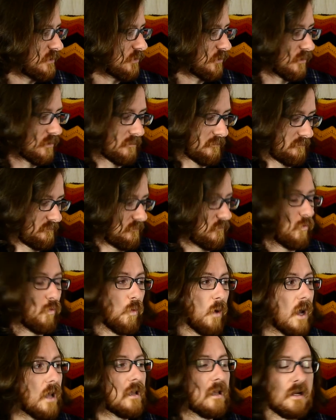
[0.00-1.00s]
you're
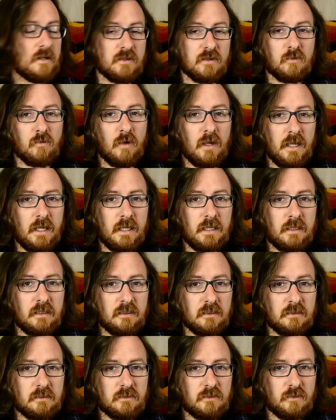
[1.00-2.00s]
well on your way
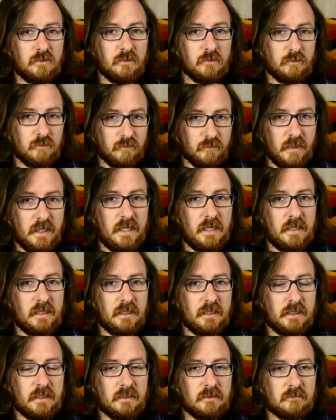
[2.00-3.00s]
to
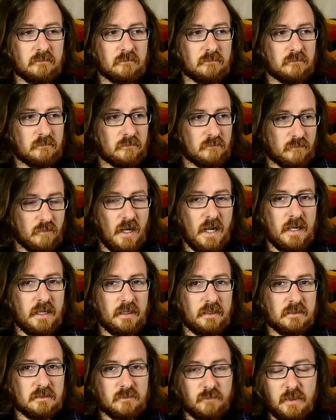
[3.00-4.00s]
reading and
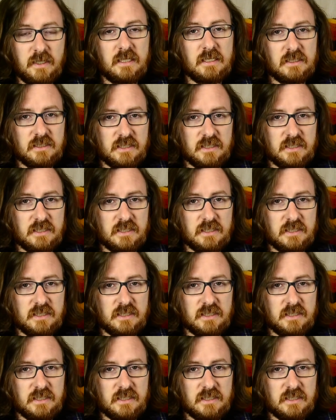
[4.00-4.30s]
writing and speaking